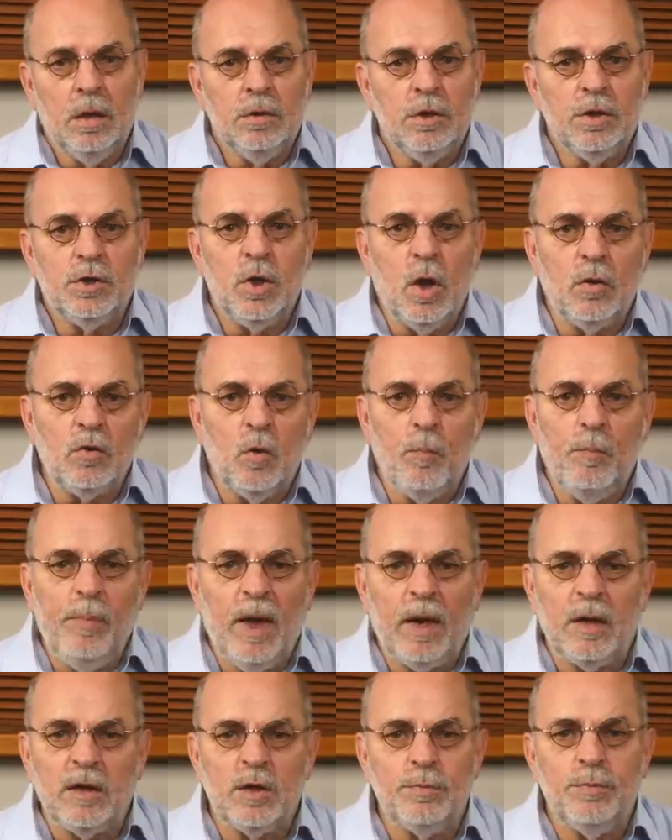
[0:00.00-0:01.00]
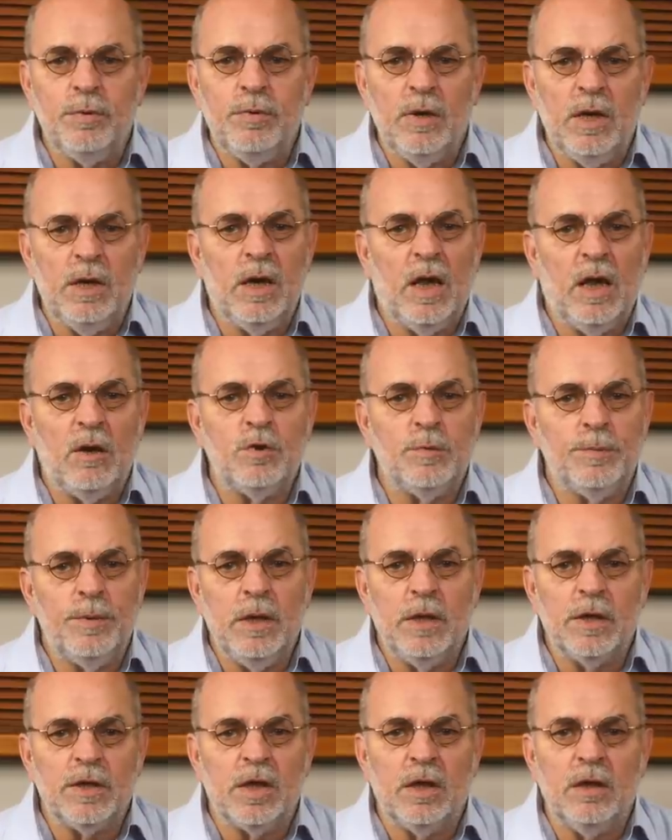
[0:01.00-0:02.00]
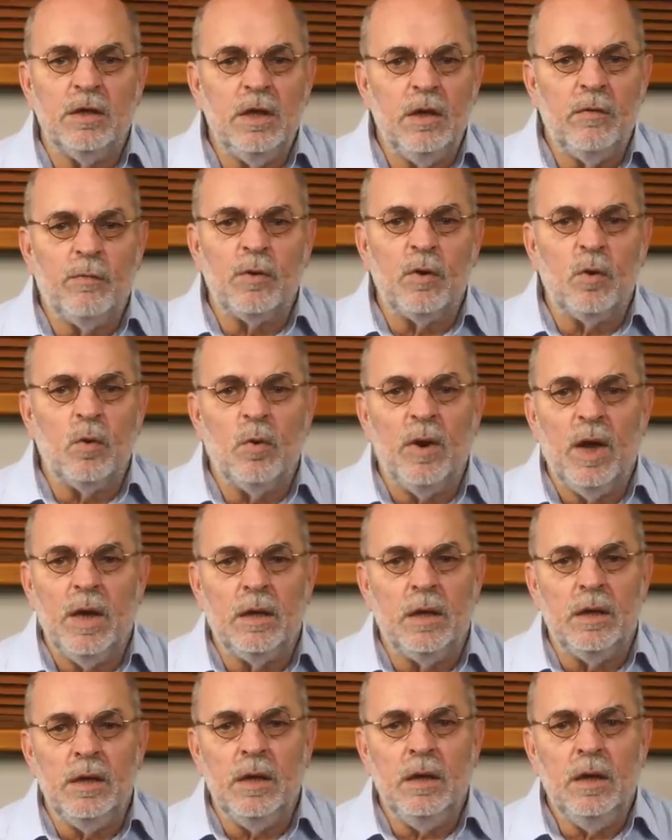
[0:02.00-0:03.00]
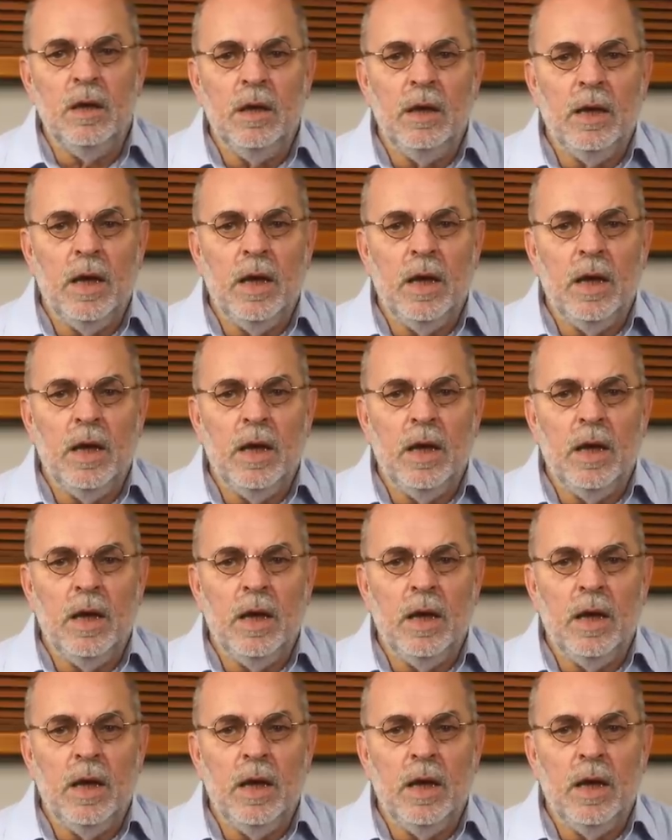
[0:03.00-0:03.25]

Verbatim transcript: The tonal balance between loudspeakers can differ greatly,